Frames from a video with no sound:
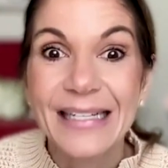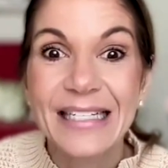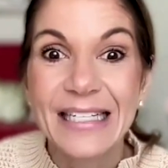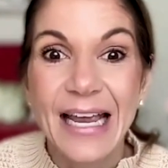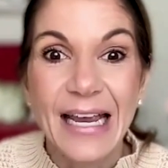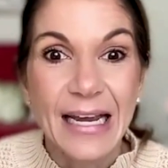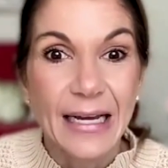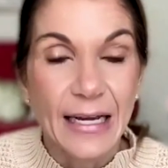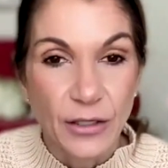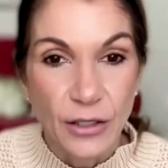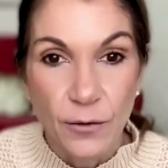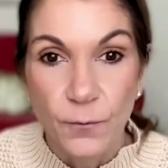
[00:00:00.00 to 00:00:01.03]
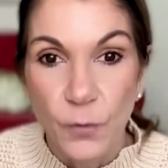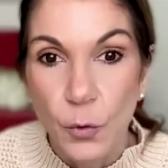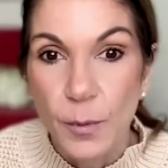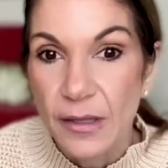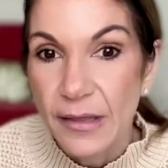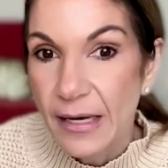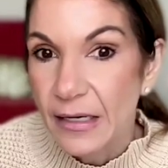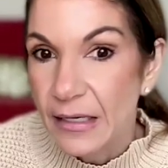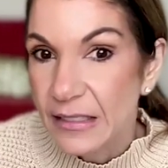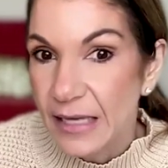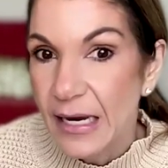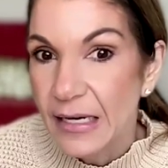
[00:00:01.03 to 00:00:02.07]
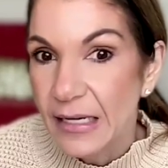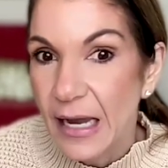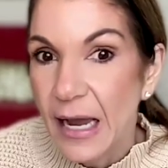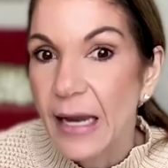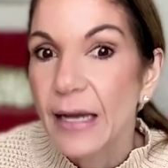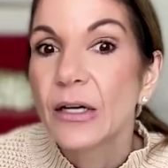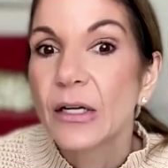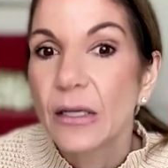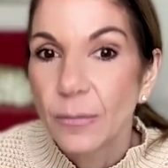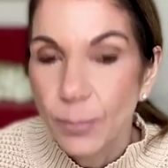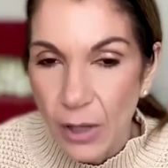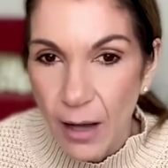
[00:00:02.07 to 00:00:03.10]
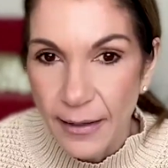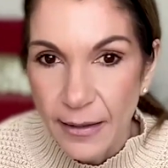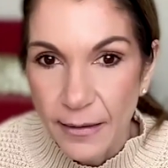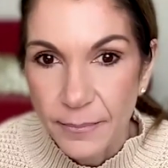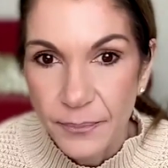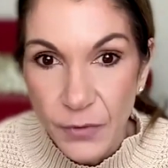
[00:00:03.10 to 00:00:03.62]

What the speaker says: saying and confirming that it is ADA compliant.